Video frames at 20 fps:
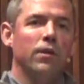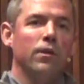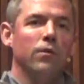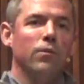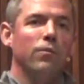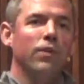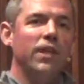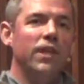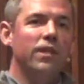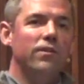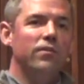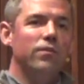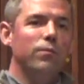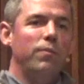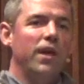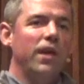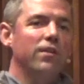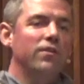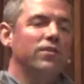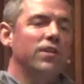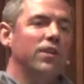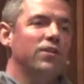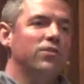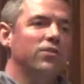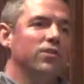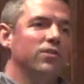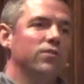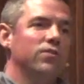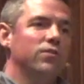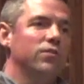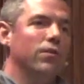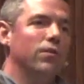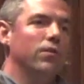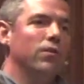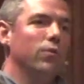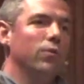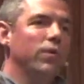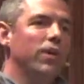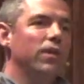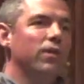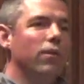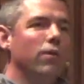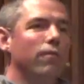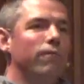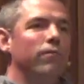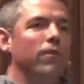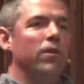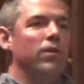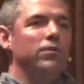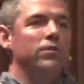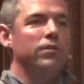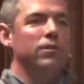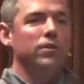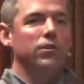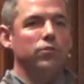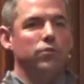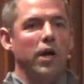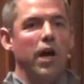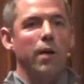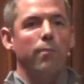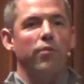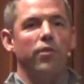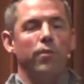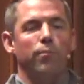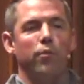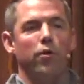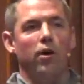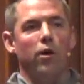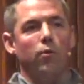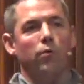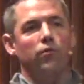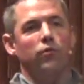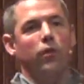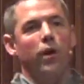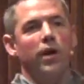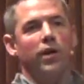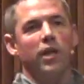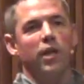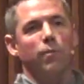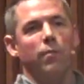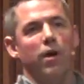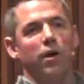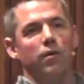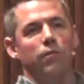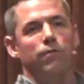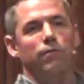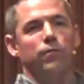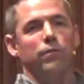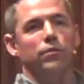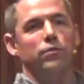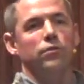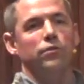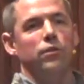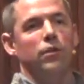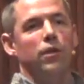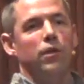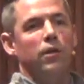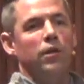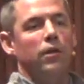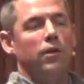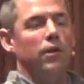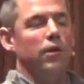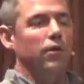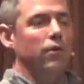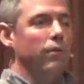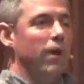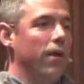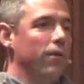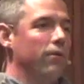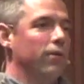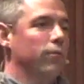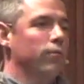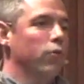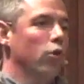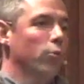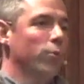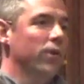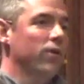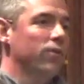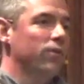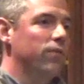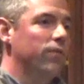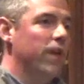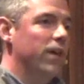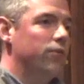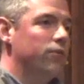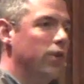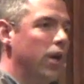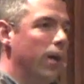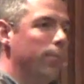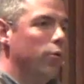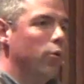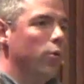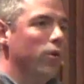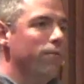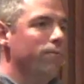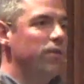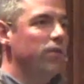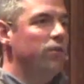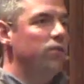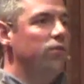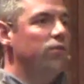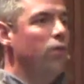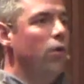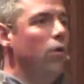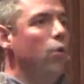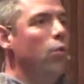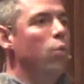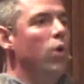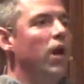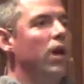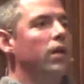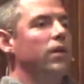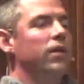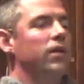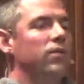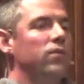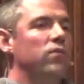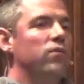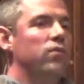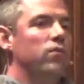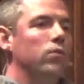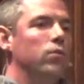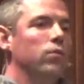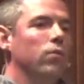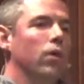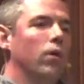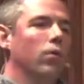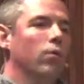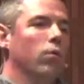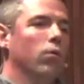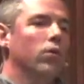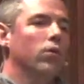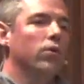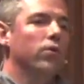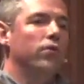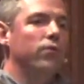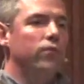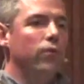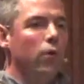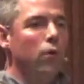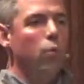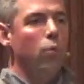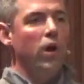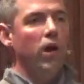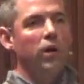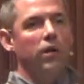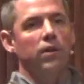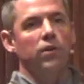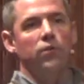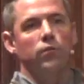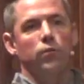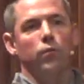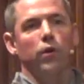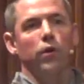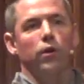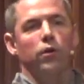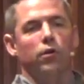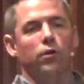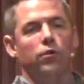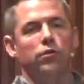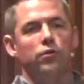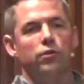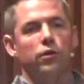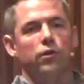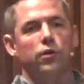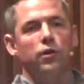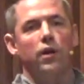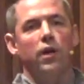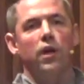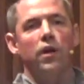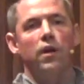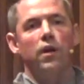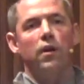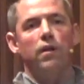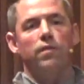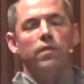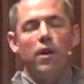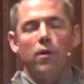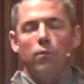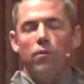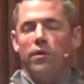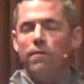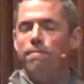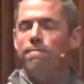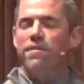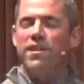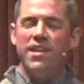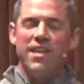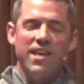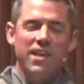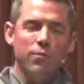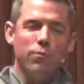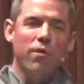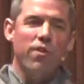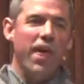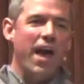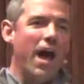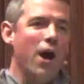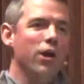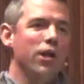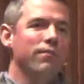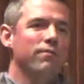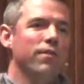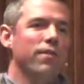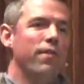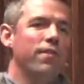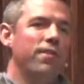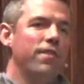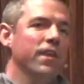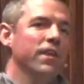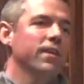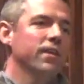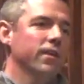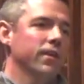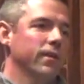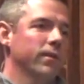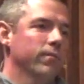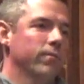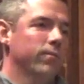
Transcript: We need to pay attention so that we don't fall into the trap that Paul was talking about in Romans, that trap where we fit so well into our world, so well into our culture, that we fit in without even thinking.